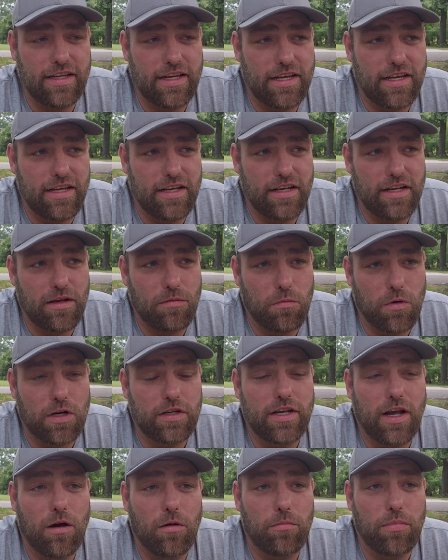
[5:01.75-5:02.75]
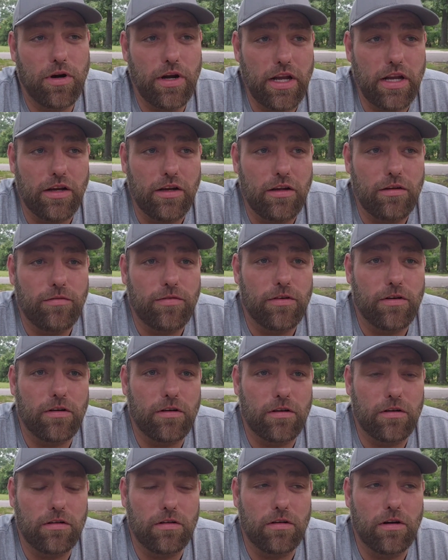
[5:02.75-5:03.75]
And it works out pretty good
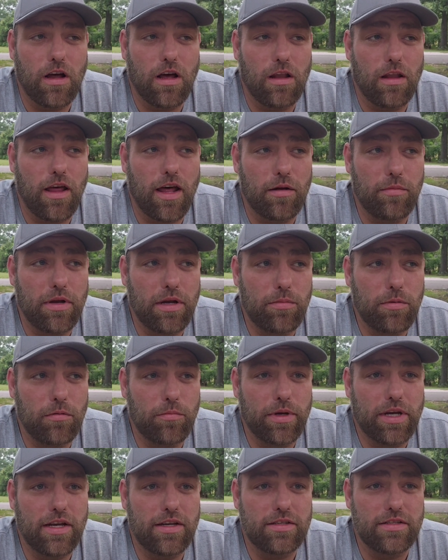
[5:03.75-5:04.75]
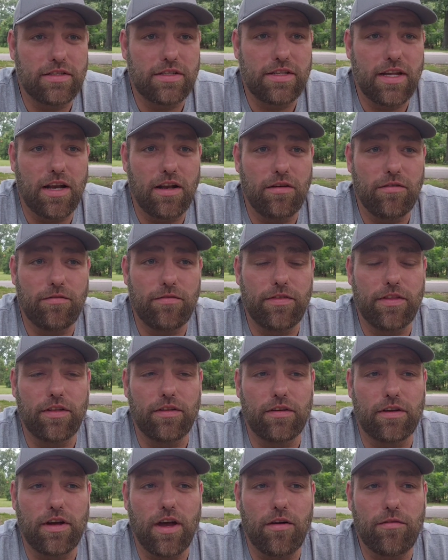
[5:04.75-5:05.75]
for a lot of people, because instead of
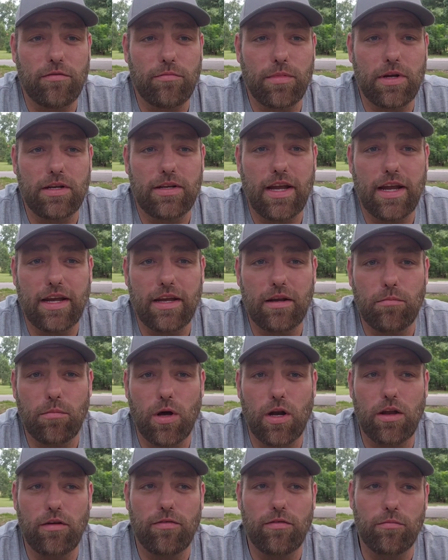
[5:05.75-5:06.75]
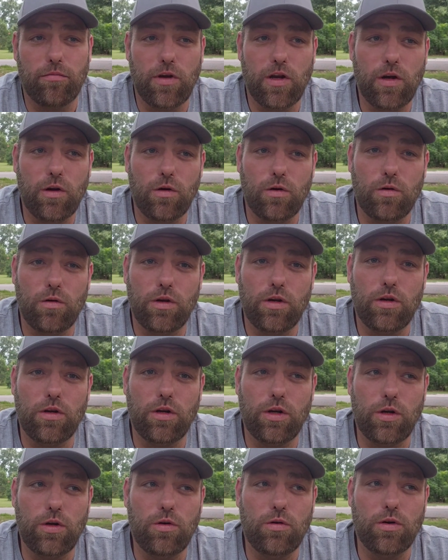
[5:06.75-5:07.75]
the government taking money from you,
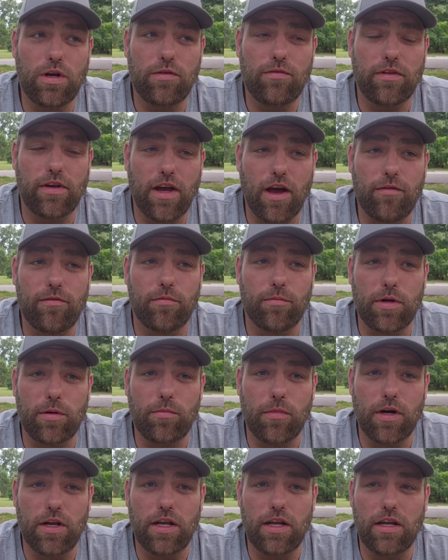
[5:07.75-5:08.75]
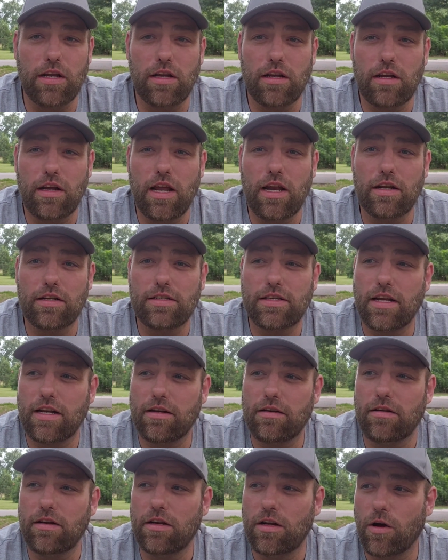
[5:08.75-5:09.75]
you give the government money. And instead
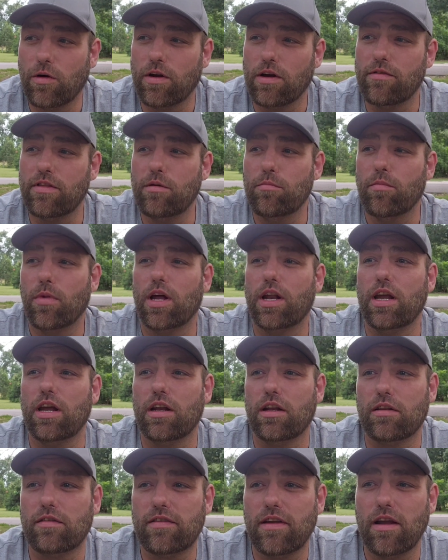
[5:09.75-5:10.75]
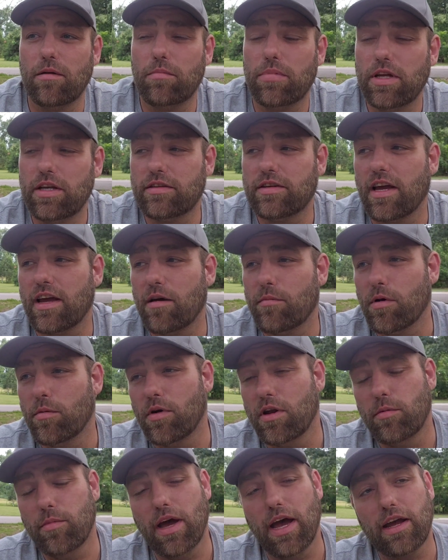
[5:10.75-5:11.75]
of, giving them money and saying, please can I have my
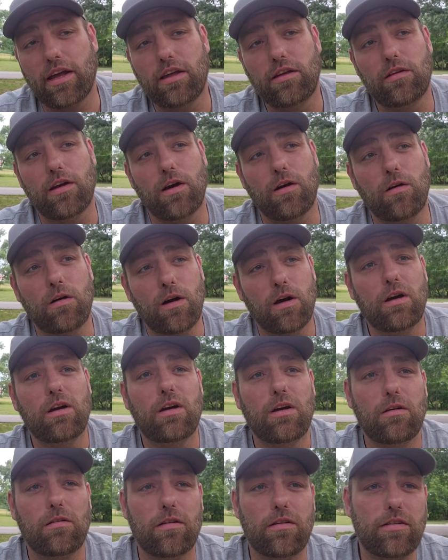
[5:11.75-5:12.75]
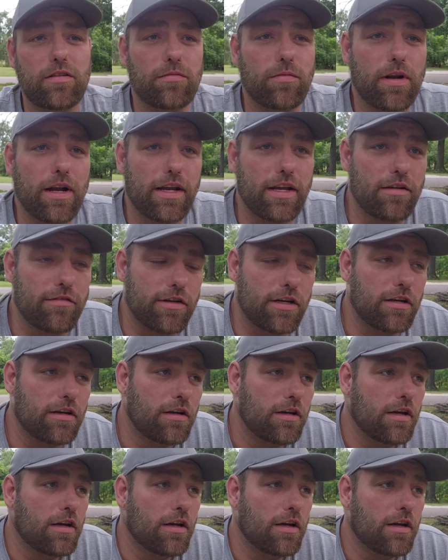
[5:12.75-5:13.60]
money back, you go, well, this is what I give you.